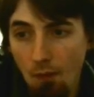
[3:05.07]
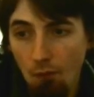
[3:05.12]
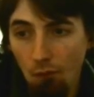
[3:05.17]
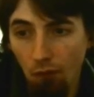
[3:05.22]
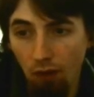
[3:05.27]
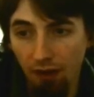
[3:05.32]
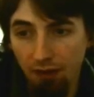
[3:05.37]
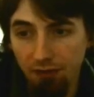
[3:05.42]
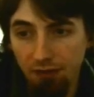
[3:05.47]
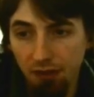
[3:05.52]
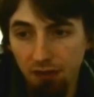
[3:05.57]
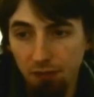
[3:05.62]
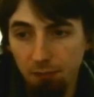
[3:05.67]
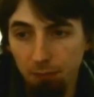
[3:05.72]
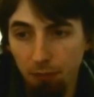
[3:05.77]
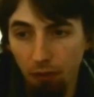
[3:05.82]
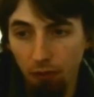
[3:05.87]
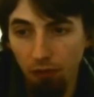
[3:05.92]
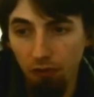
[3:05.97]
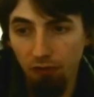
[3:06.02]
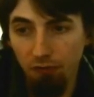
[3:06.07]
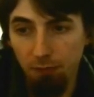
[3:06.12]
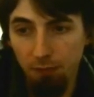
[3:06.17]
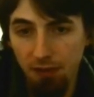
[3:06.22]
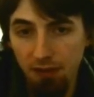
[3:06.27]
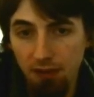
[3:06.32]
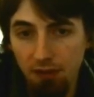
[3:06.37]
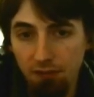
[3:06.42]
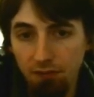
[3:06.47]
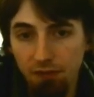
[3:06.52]
Like, this bowl of
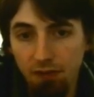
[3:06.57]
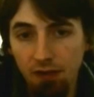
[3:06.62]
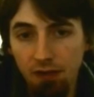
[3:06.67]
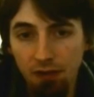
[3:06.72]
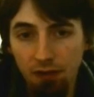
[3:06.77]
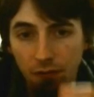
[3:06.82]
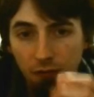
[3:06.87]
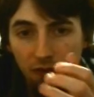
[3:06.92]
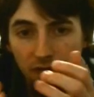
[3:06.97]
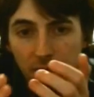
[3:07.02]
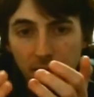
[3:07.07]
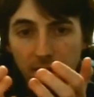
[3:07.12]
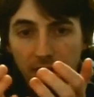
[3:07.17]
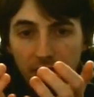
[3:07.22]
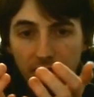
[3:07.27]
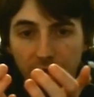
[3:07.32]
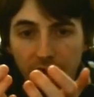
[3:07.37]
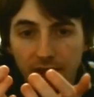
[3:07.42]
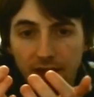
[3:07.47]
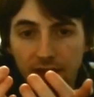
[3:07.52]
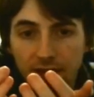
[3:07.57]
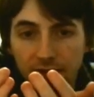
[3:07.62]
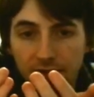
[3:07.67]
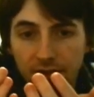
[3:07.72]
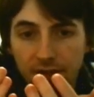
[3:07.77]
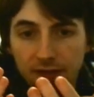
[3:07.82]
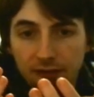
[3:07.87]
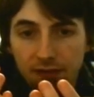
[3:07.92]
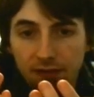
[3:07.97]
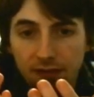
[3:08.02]
beef was about like
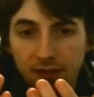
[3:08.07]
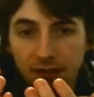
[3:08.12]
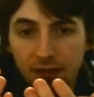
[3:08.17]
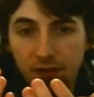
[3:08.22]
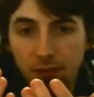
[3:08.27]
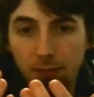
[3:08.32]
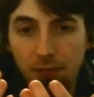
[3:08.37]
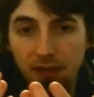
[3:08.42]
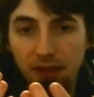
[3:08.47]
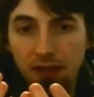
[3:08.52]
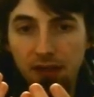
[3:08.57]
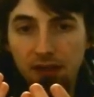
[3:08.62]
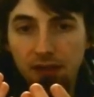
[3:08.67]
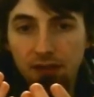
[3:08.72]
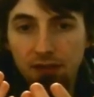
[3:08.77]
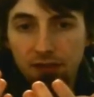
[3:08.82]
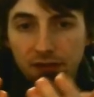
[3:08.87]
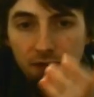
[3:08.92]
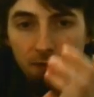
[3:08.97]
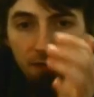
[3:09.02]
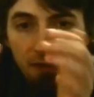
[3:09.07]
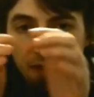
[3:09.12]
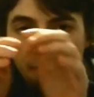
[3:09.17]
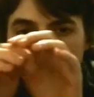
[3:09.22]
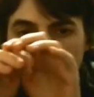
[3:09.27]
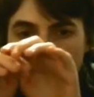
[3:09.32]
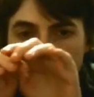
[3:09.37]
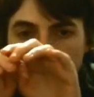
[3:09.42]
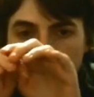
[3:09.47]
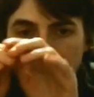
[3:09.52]
this big, something like
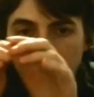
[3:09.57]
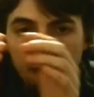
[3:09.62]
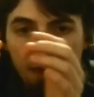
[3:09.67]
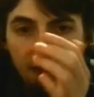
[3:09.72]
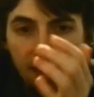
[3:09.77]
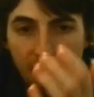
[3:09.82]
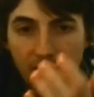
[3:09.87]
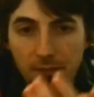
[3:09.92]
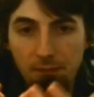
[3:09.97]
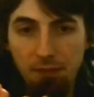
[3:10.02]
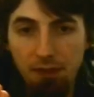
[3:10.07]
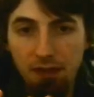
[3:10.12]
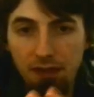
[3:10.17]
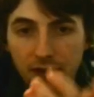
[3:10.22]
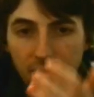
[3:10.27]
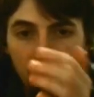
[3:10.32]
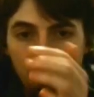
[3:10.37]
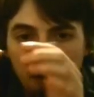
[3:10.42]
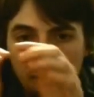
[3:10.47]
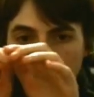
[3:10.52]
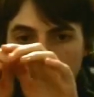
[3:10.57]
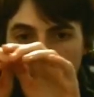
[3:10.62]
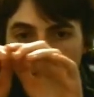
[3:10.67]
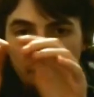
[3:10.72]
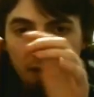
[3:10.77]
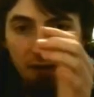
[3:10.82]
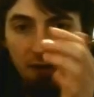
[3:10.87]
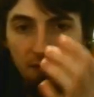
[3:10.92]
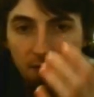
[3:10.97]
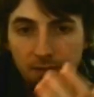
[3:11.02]
that, about like that big or whatever,
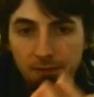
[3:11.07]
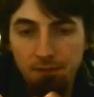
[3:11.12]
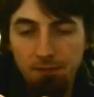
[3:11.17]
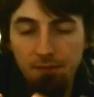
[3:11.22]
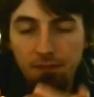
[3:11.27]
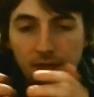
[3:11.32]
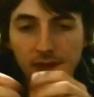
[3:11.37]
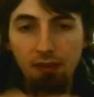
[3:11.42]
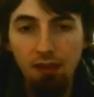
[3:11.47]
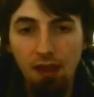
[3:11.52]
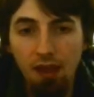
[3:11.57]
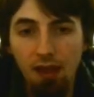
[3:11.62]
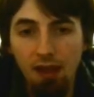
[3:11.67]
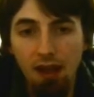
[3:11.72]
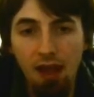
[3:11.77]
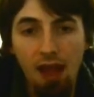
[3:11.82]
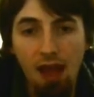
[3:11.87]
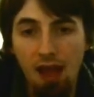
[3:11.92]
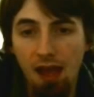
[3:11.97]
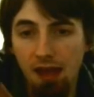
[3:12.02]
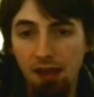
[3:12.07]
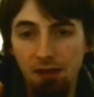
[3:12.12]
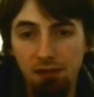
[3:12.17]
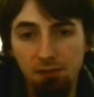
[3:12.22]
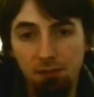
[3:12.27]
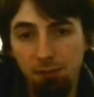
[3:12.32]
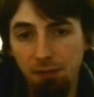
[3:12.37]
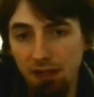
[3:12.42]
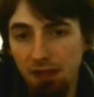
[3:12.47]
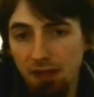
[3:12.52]
and it
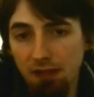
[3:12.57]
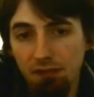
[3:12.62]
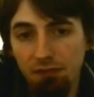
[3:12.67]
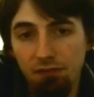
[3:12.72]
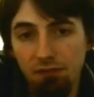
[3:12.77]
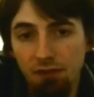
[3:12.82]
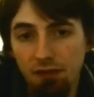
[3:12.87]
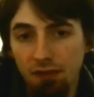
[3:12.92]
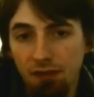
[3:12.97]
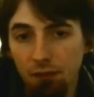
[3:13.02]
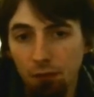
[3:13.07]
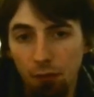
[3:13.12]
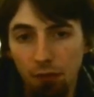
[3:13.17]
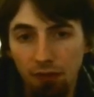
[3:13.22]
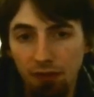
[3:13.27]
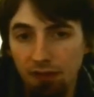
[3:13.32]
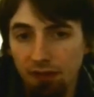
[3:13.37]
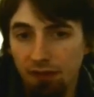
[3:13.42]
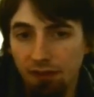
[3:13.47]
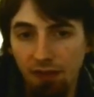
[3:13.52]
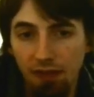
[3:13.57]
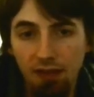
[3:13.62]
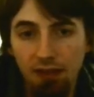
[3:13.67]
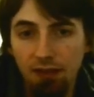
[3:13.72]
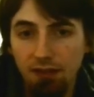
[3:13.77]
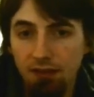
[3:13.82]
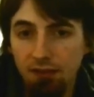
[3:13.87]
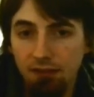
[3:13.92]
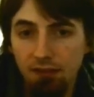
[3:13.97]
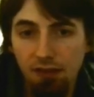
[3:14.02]
had beef, really
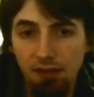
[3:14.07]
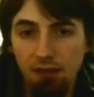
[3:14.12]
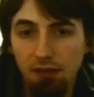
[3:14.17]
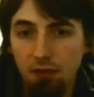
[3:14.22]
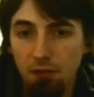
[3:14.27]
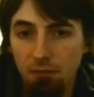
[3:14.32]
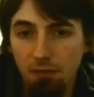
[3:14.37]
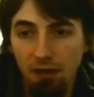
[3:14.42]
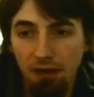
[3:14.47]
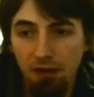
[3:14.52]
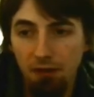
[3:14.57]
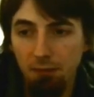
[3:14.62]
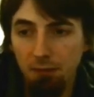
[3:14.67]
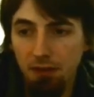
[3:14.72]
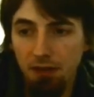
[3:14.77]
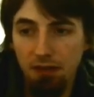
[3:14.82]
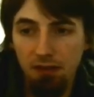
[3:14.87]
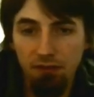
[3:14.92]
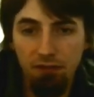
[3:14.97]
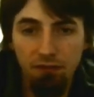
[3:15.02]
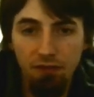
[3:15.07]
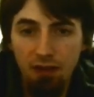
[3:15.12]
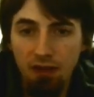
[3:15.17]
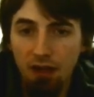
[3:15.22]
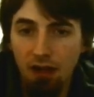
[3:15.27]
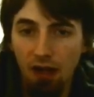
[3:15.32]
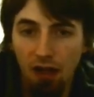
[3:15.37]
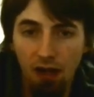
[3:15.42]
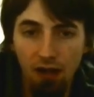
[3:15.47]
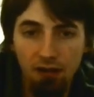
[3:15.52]
thin, tender fucking beef,
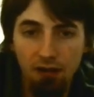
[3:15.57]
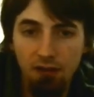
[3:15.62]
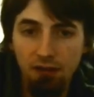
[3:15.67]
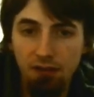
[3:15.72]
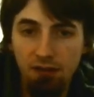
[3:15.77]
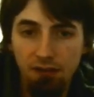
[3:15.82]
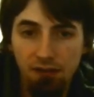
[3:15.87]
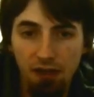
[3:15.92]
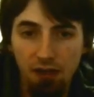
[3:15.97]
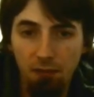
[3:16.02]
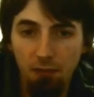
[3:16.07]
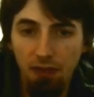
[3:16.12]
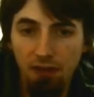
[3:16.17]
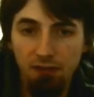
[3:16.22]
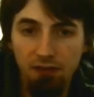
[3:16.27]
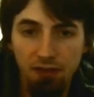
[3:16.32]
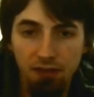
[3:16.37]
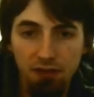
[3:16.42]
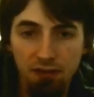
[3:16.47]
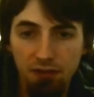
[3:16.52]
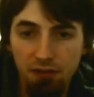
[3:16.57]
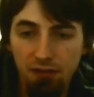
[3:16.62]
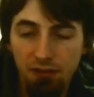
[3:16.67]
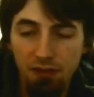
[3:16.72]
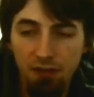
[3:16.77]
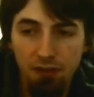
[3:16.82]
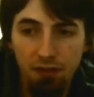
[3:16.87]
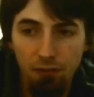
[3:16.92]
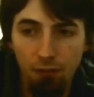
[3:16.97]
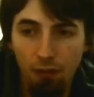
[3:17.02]
onions, caramelized
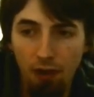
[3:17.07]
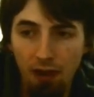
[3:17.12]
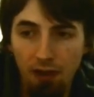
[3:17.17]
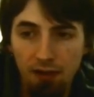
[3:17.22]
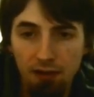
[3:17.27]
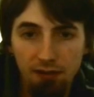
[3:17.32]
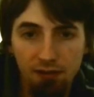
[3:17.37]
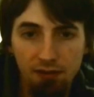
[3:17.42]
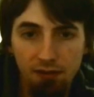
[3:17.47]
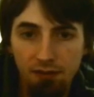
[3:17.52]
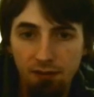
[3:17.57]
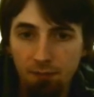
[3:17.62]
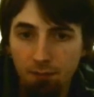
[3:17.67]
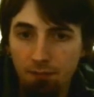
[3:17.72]
onions, rice,